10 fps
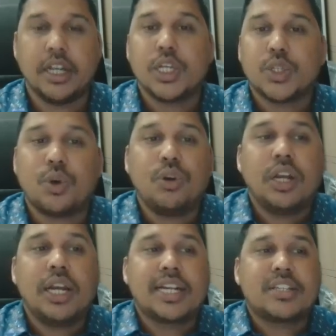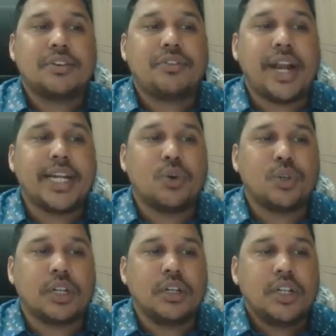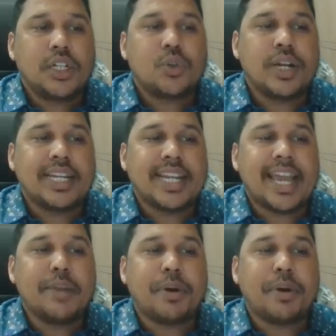So let's find out 29